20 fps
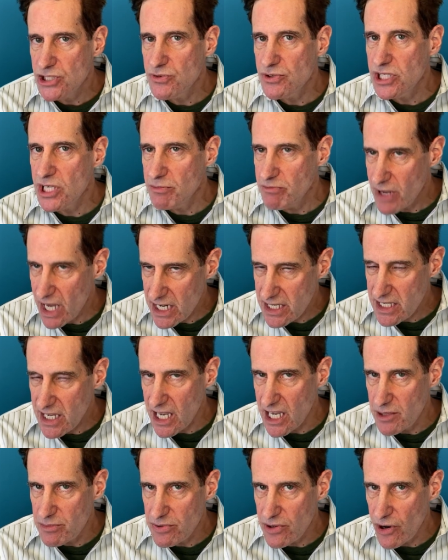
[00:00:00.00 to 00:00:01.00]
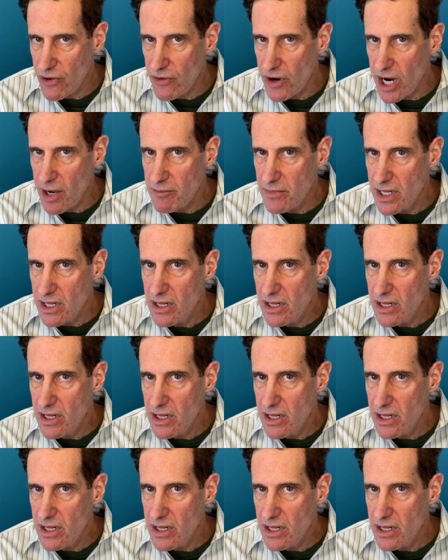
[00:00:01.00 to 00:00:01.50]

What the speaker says: with the Medicaid program,